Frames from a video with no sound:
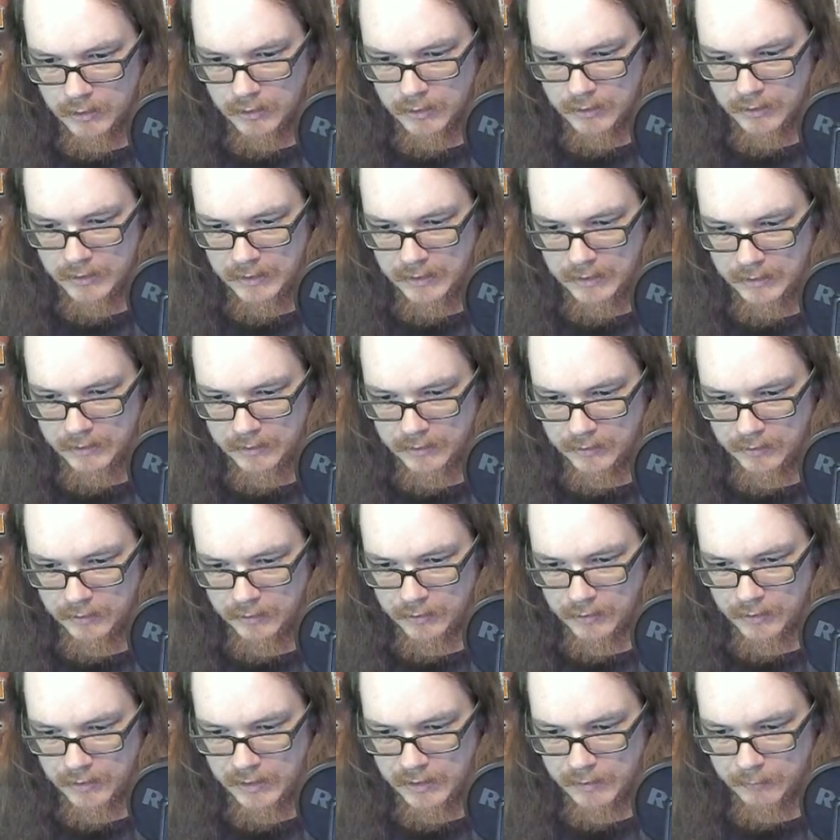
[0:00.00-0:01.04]
DC
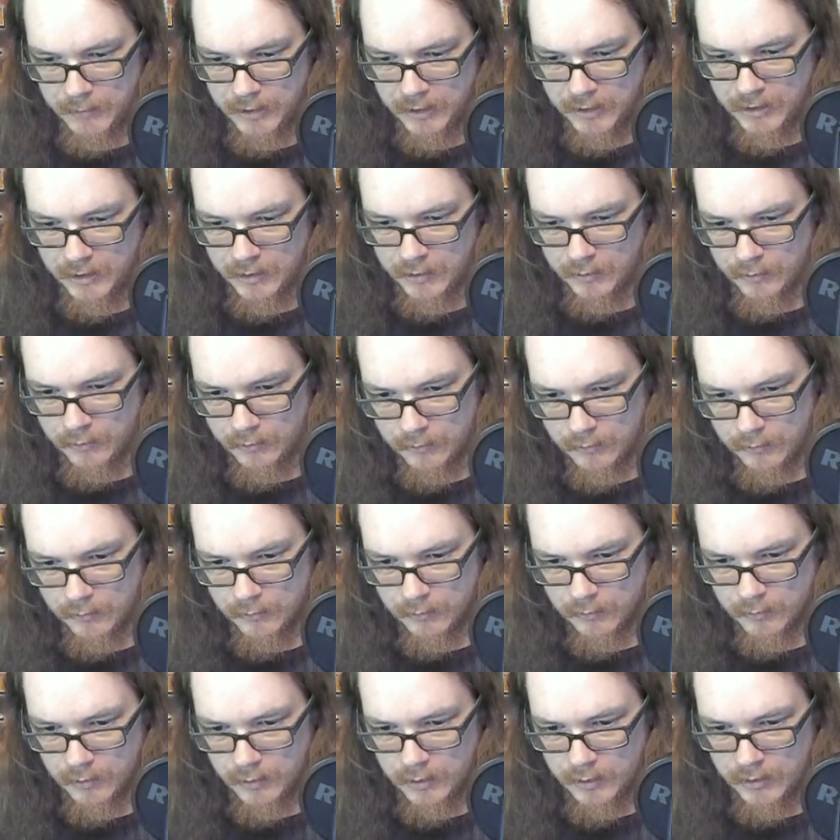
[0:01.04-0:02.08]
the Demon Cat,
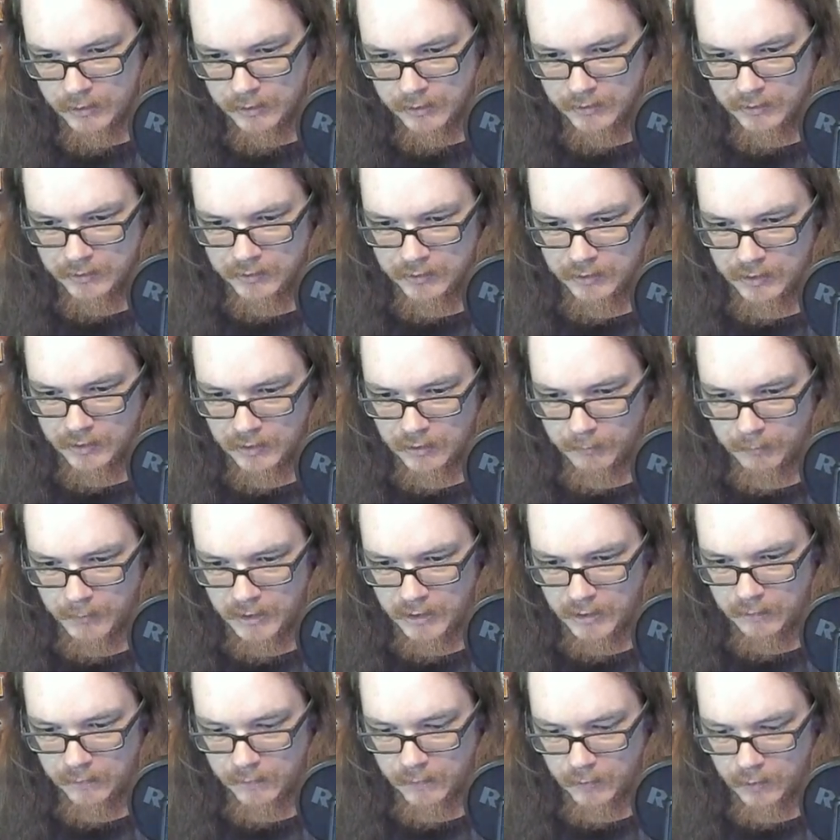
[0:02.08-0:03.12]

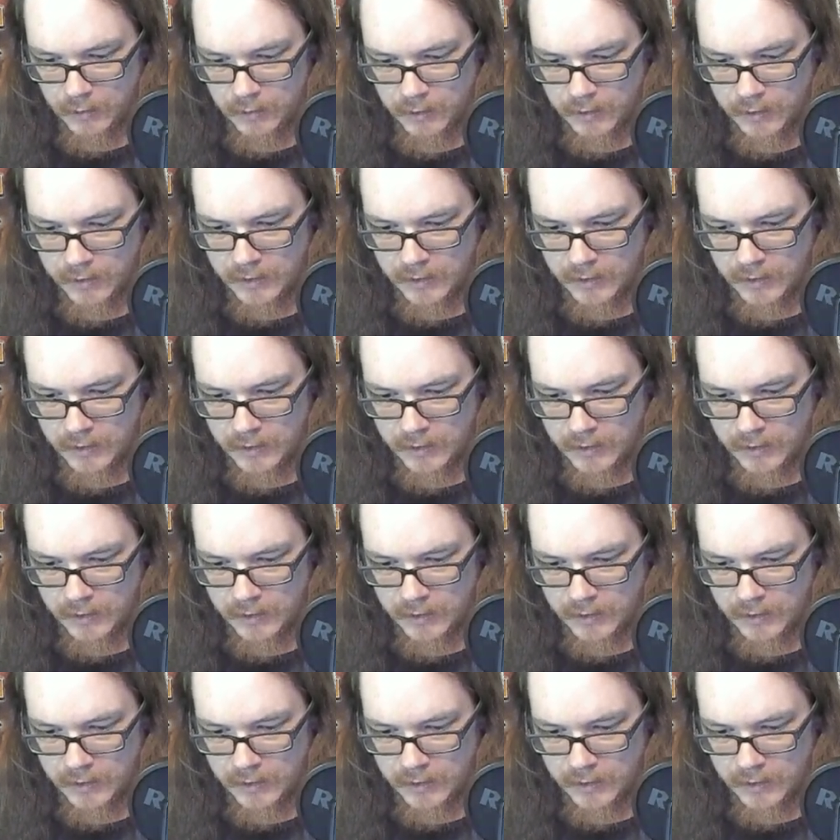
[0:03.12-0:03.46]
Stickman of Clark